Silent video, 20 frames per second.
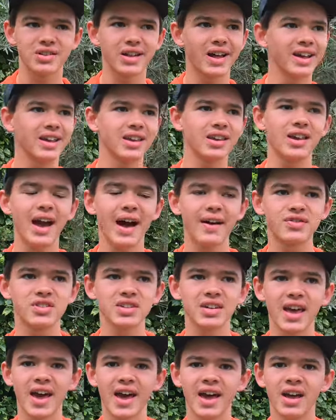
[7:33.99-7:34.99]
like you have to
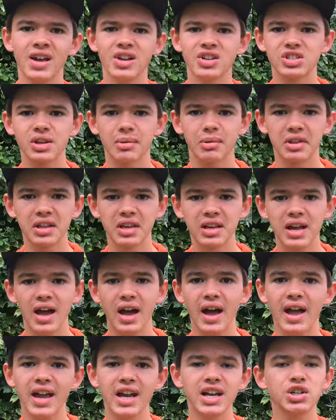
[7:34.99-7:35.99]
get some of
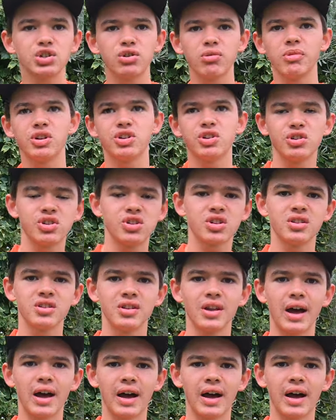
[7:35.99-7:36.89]
the injury reducing